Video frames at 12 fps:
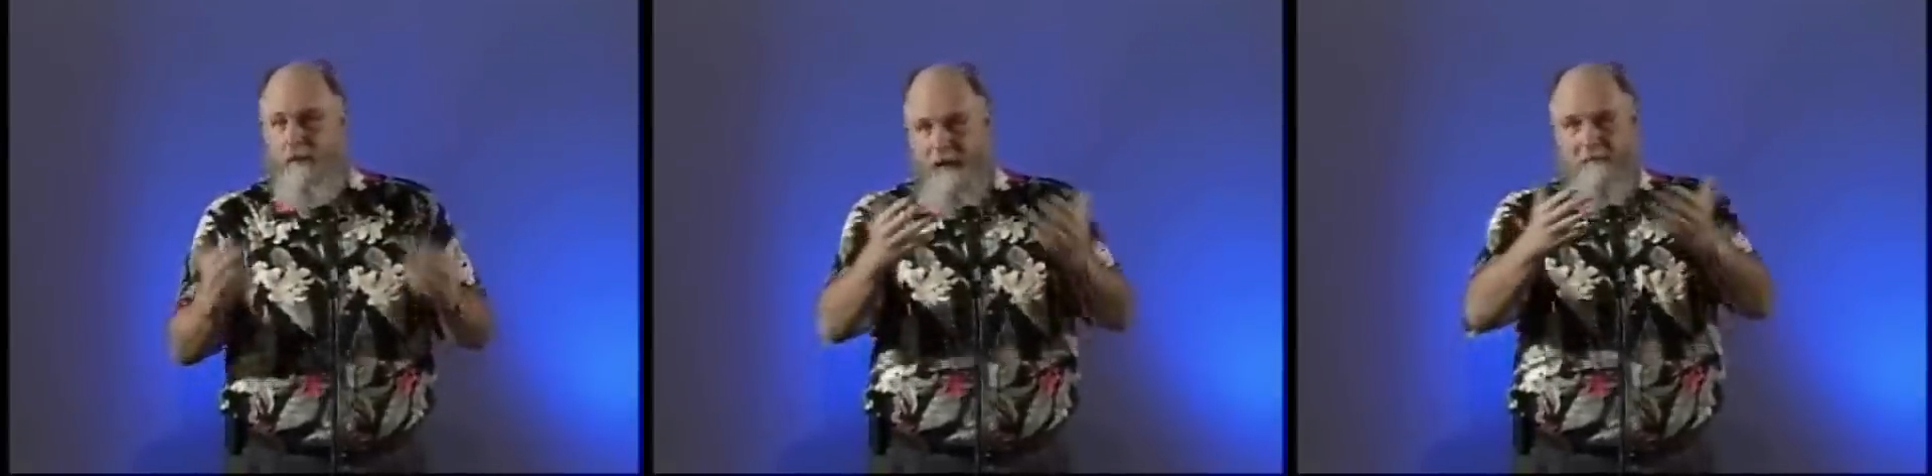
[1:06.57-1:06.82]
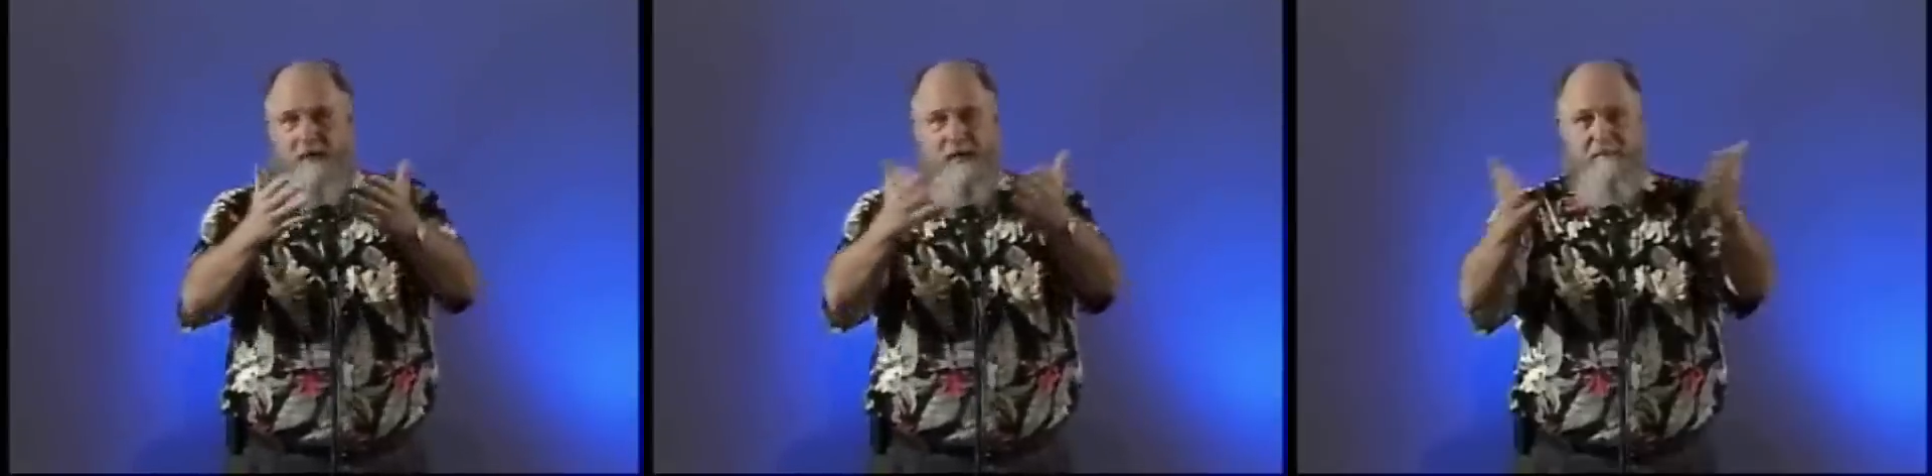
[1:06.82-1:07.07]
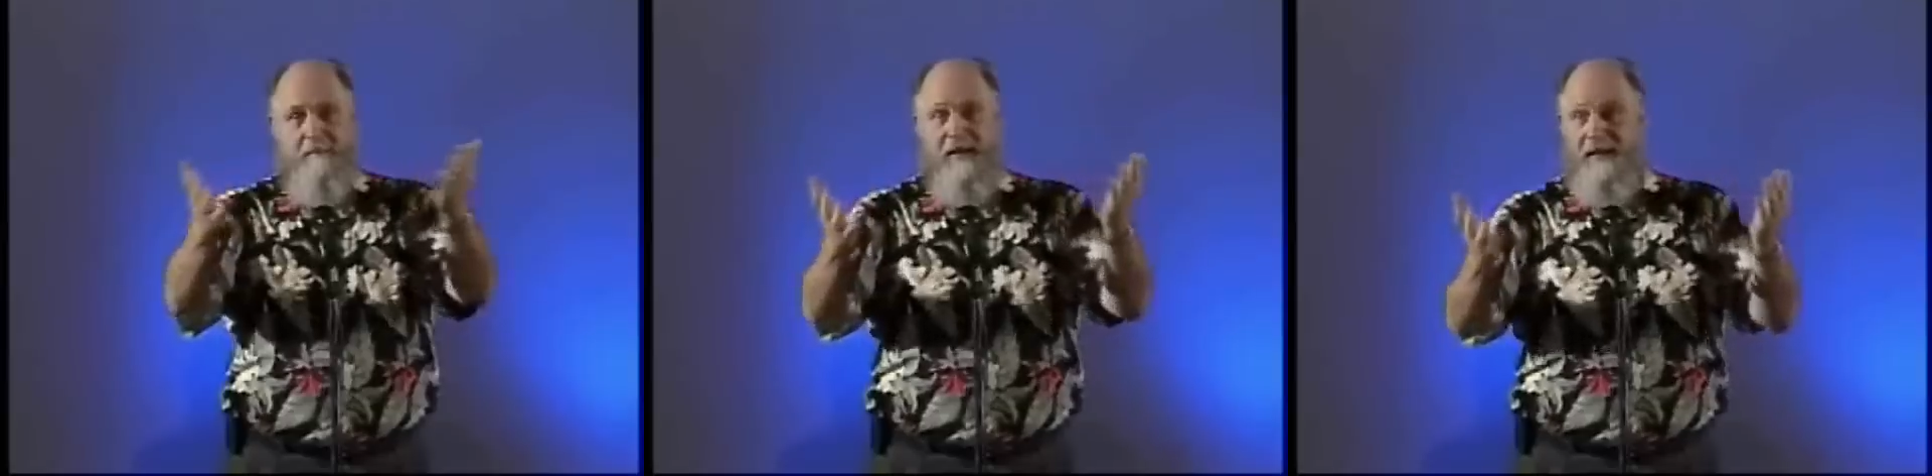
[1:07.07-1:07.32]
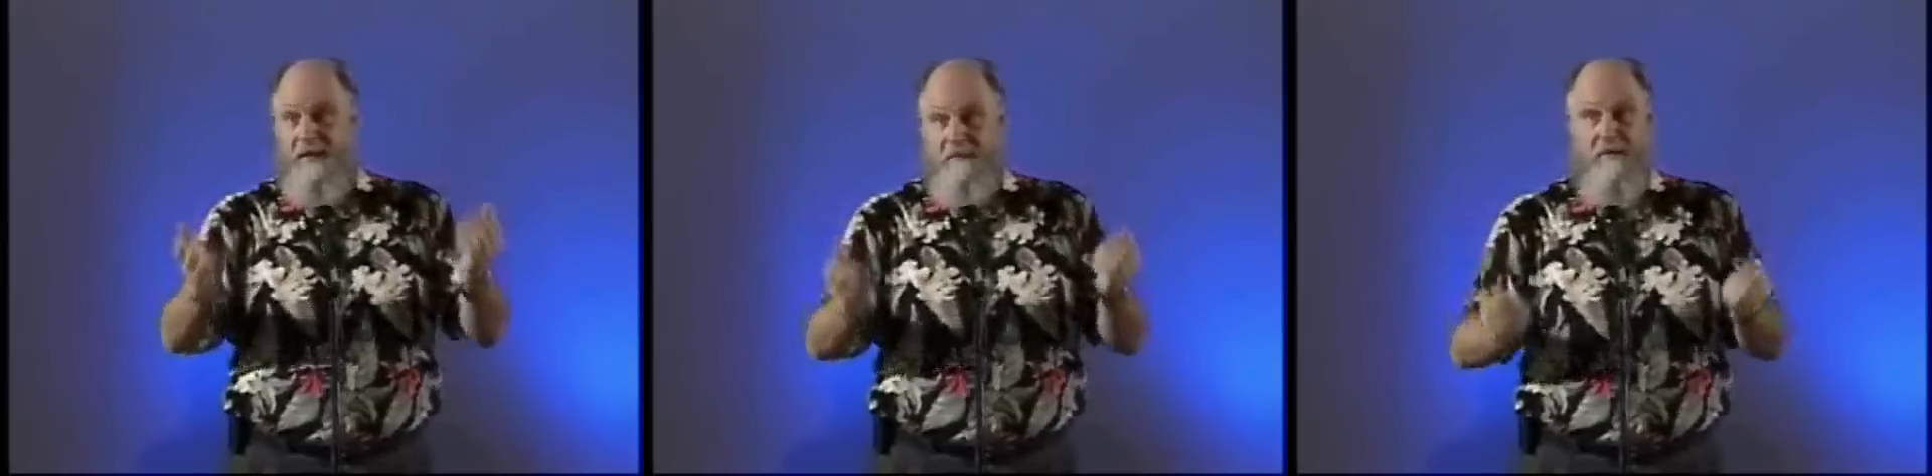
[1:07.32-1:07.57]
and I believe
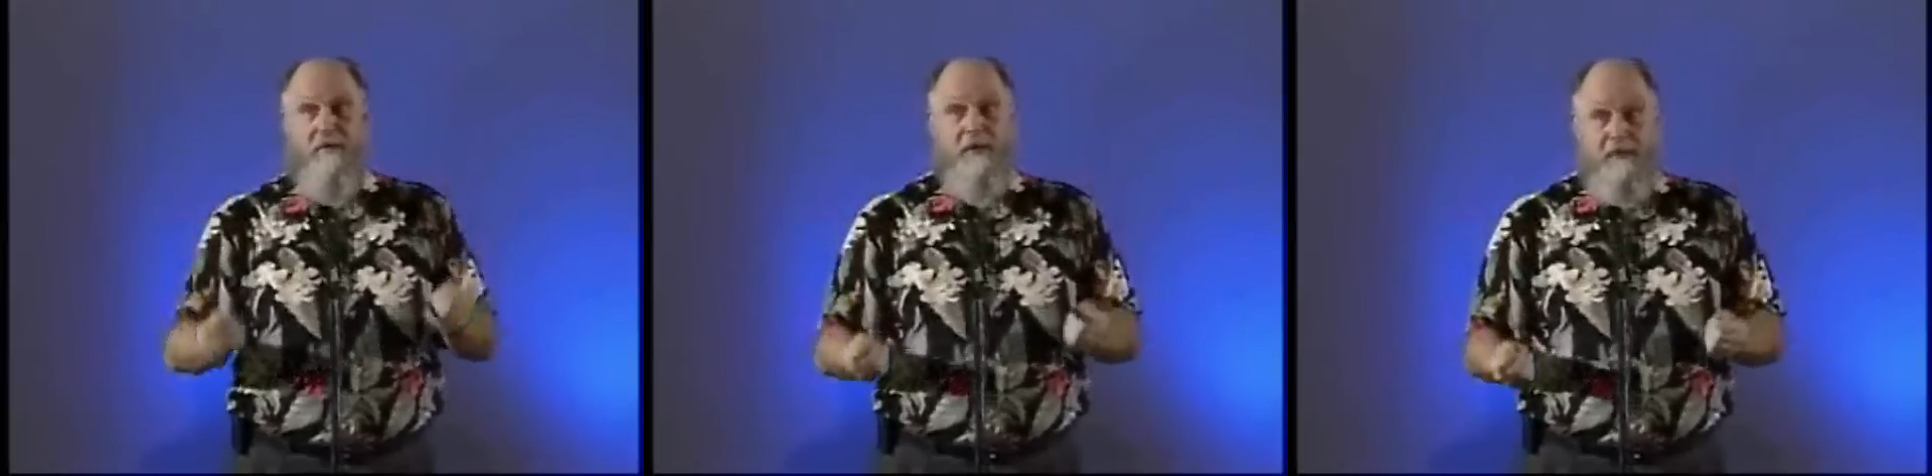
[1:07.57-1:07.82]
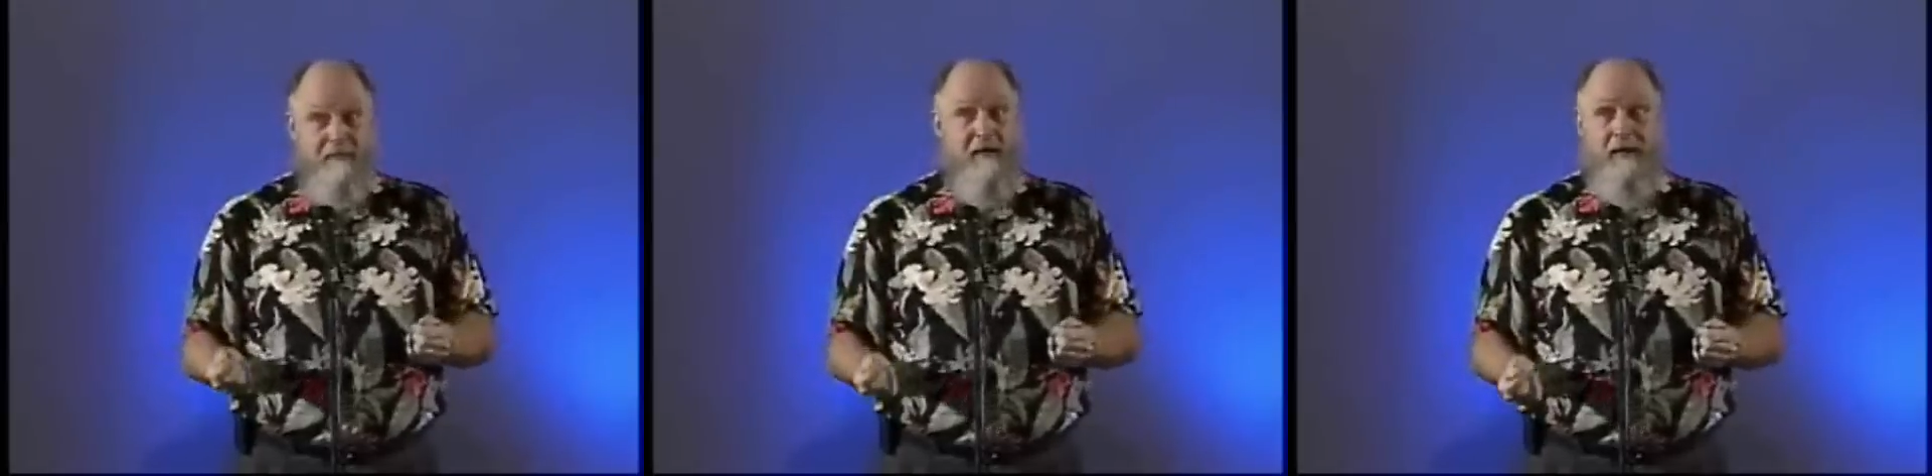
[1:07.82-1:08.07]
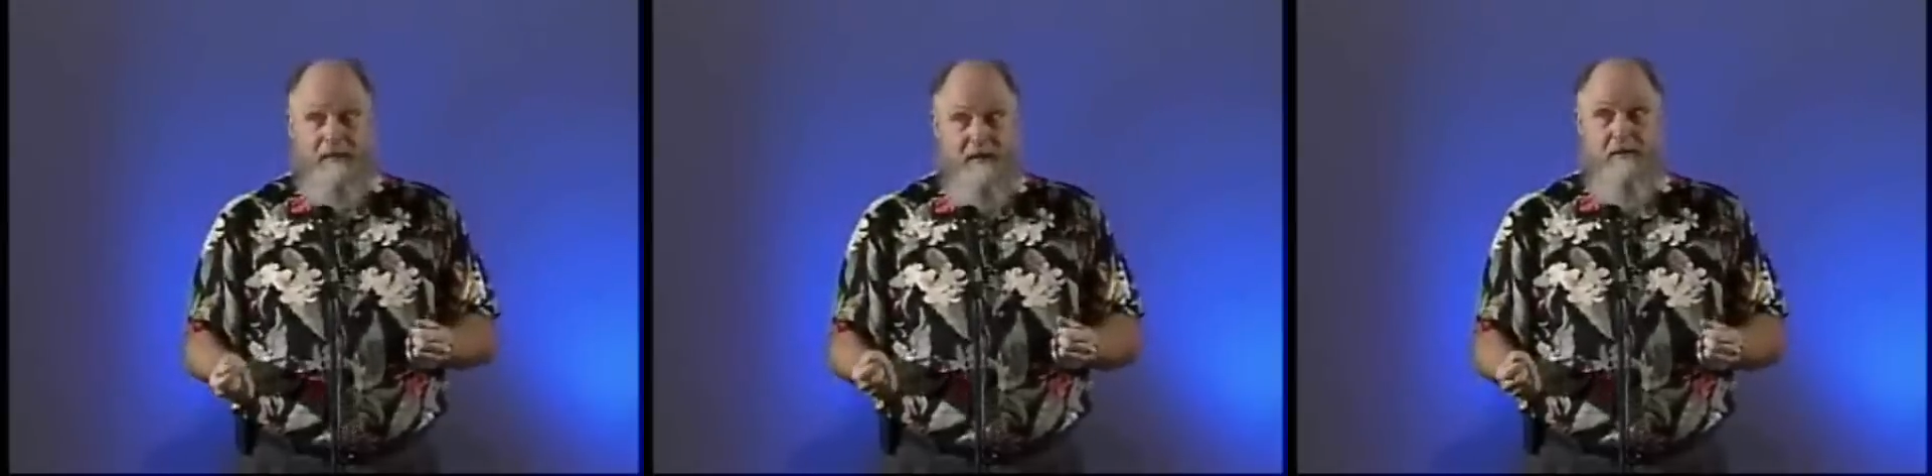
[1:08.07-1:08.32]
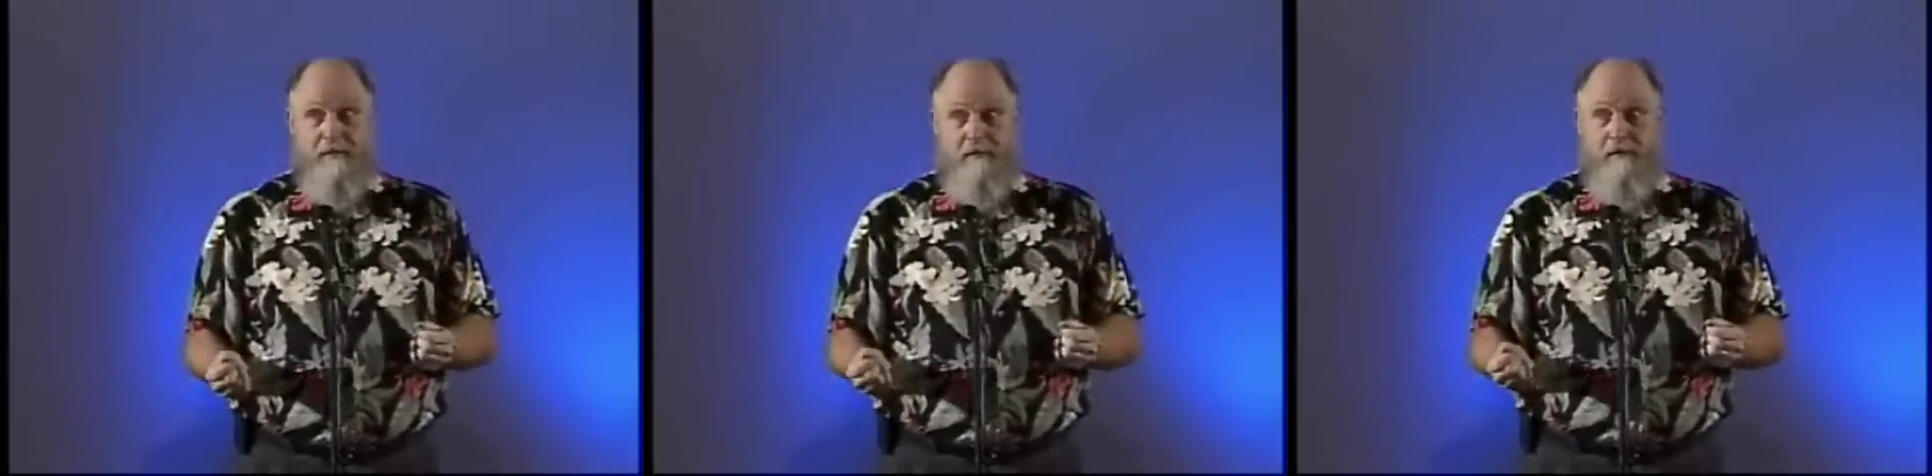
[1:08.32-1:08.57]
many of you have not
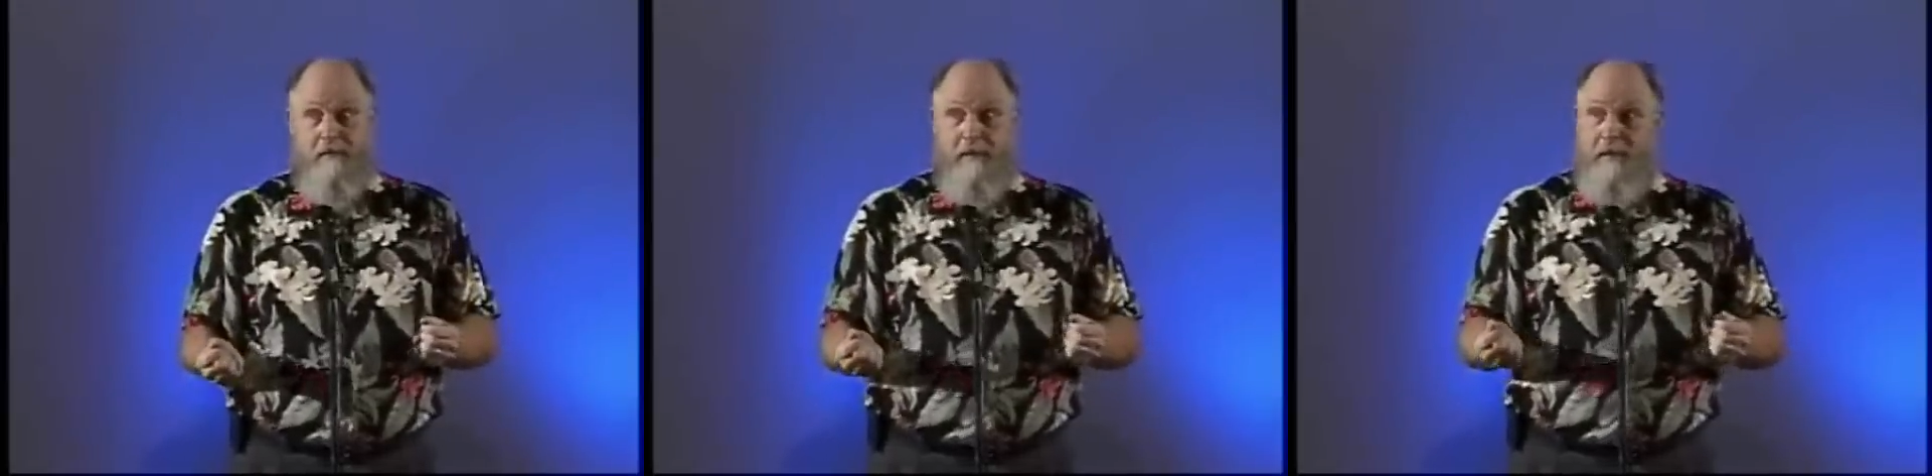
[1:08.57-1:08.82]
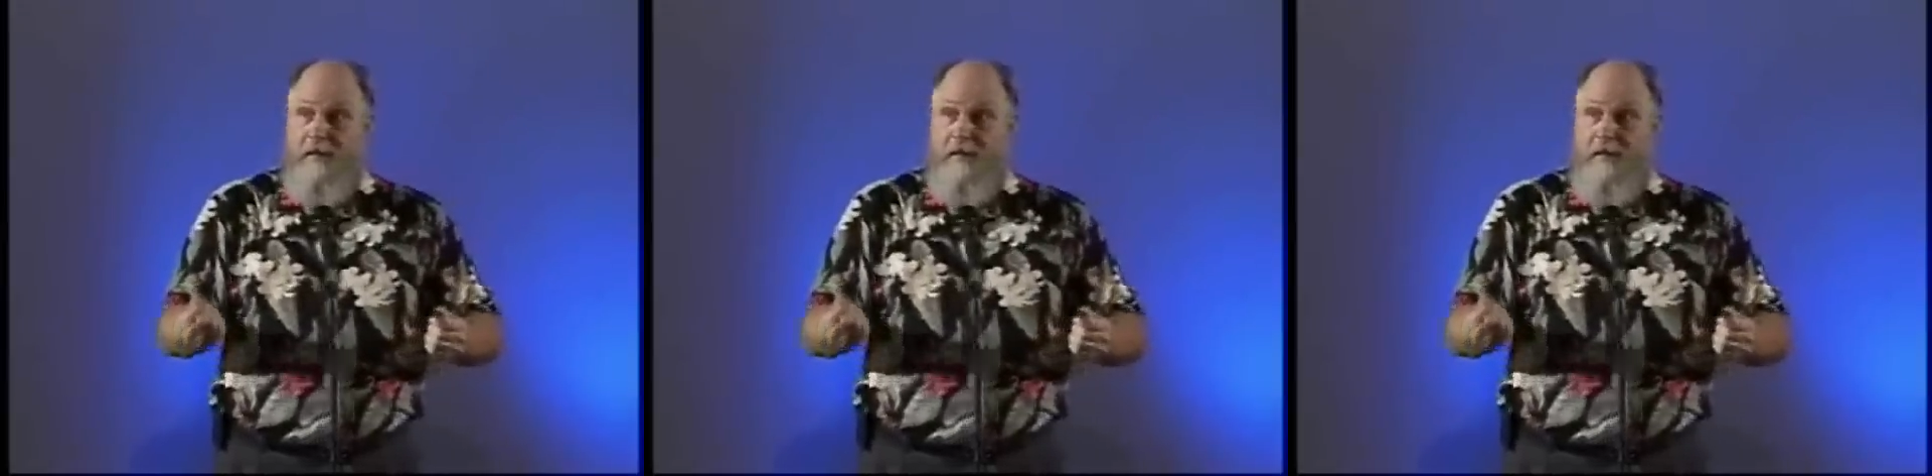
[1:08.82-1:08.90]
either.